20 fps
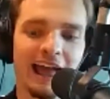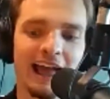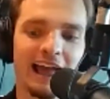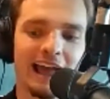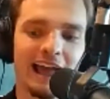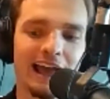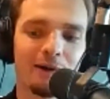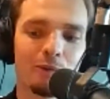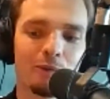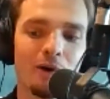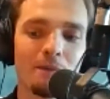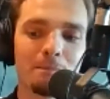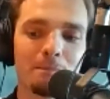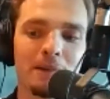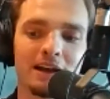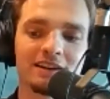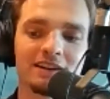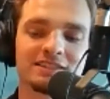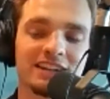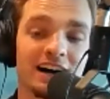And what
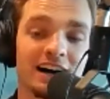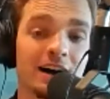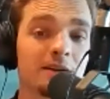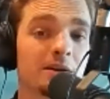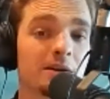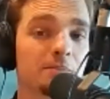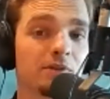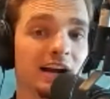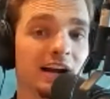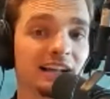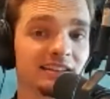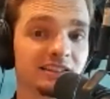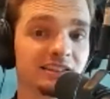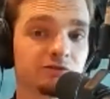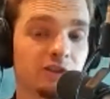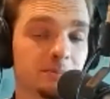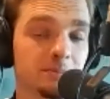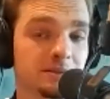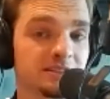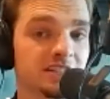better time to practice
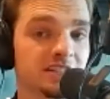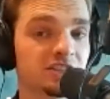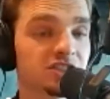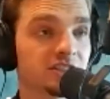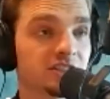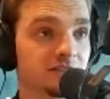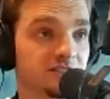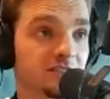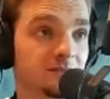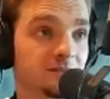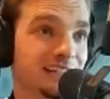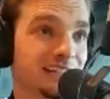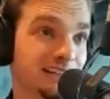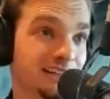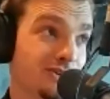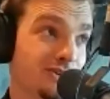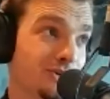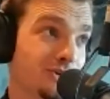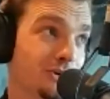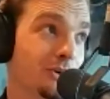repetition of something
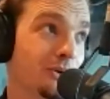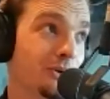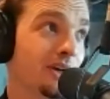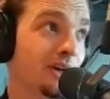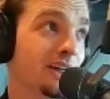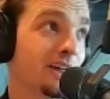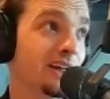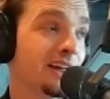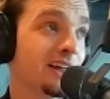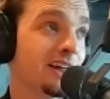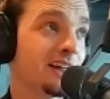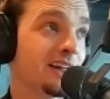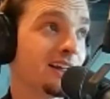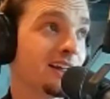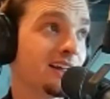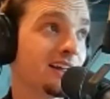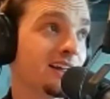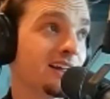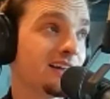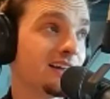new
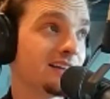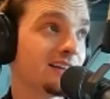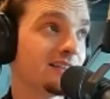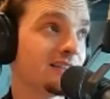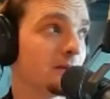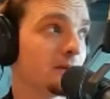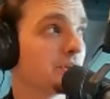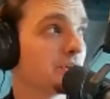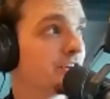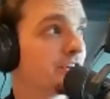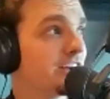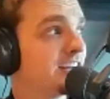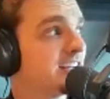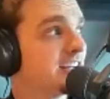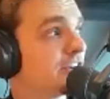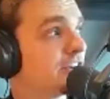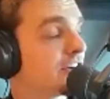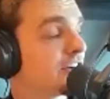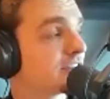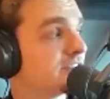than when you're in a
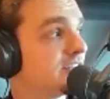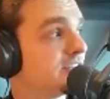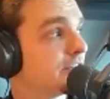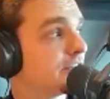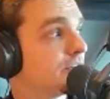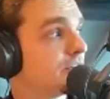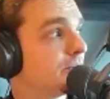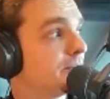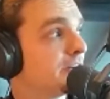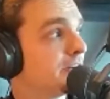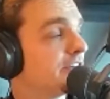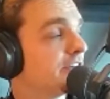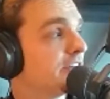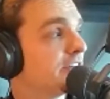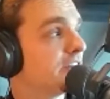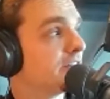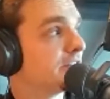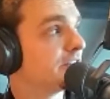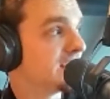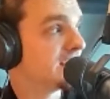dark, difficult period
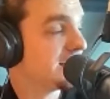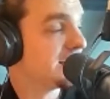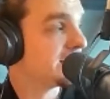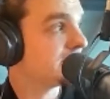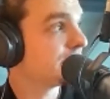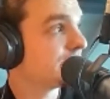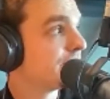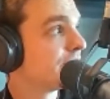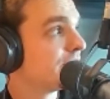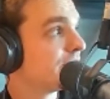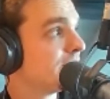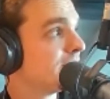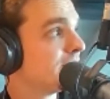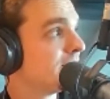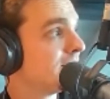of your life?